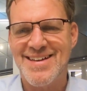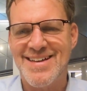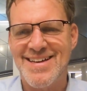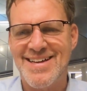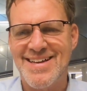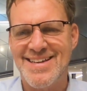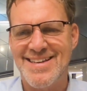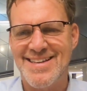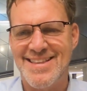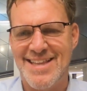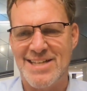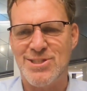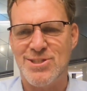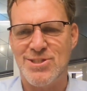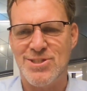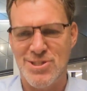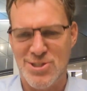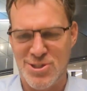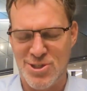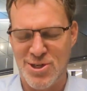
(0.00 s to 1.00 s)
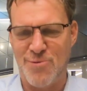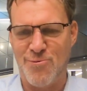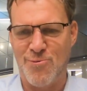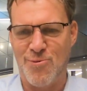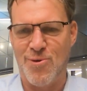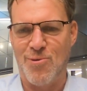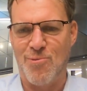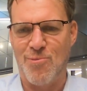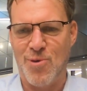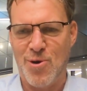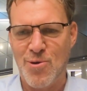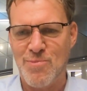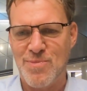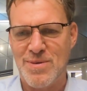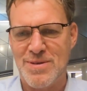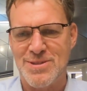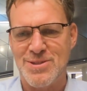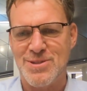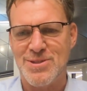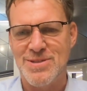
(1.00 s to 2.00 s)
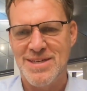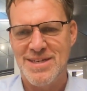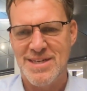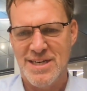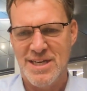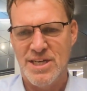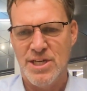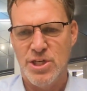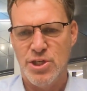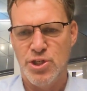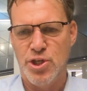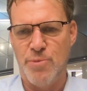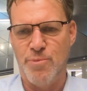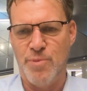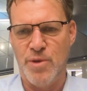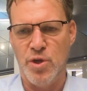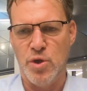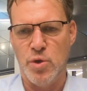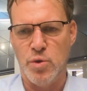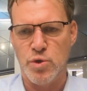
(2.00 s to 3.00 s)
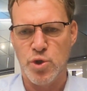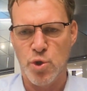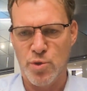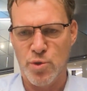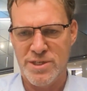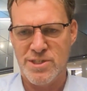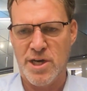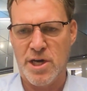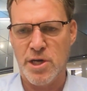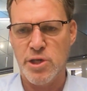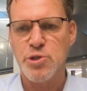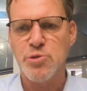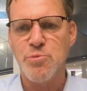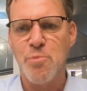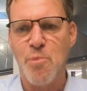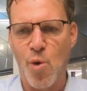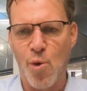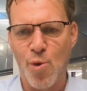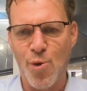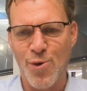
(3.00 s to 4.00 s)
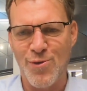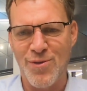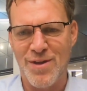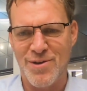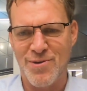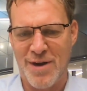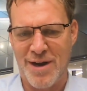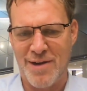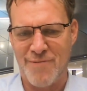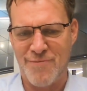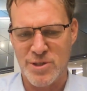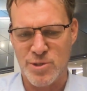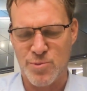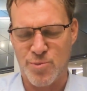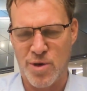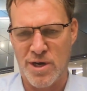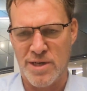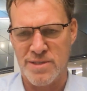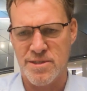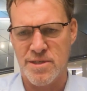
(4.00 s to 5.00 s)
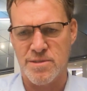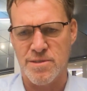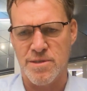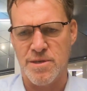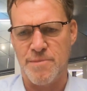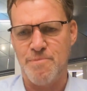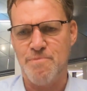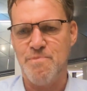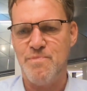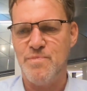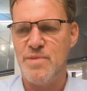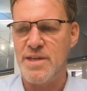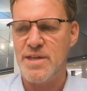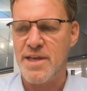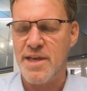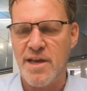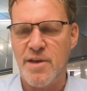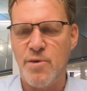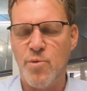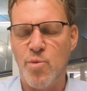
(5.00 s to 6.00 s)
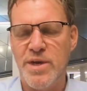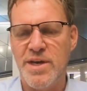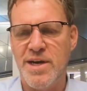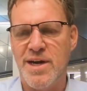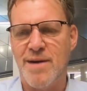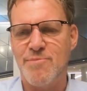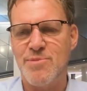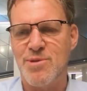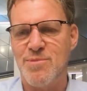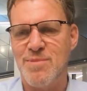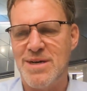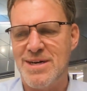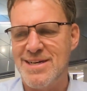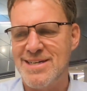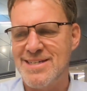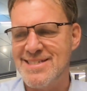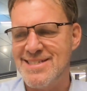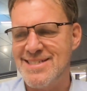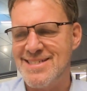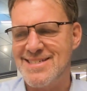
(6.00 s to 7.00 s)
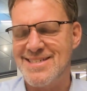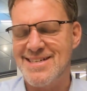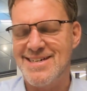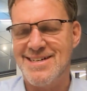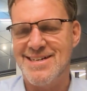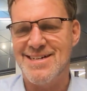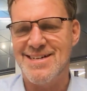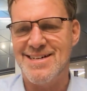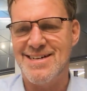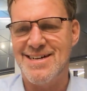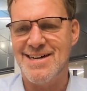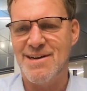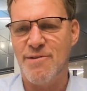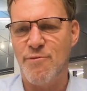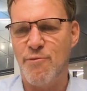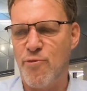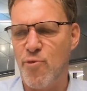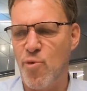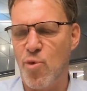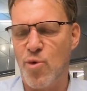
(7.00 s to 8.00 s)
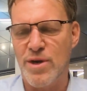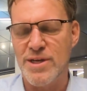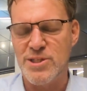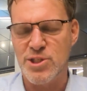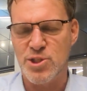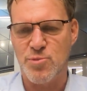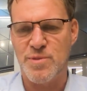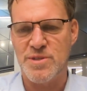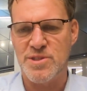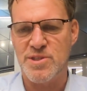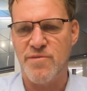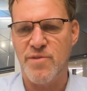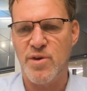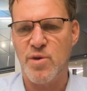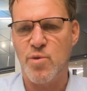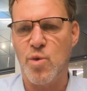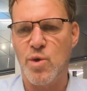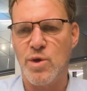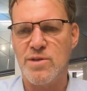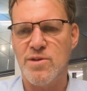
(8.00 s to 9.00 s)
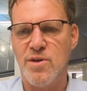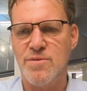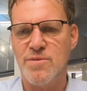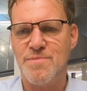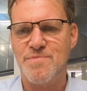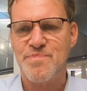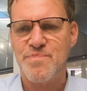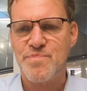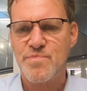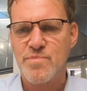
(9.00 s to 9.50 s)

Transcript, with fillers: and that's the general purpose GPU. So it does more than graphics processing. Can we optimize uh, for a specific workload?